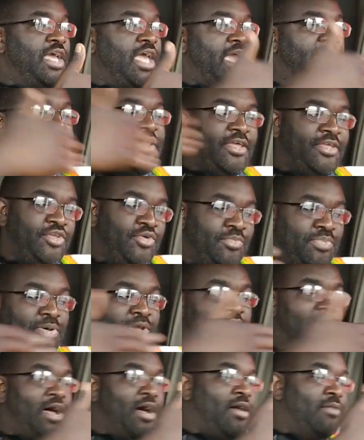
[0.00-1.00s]
and then you
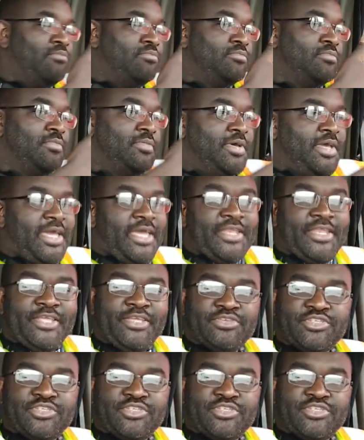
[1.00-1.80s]
pull up, and then you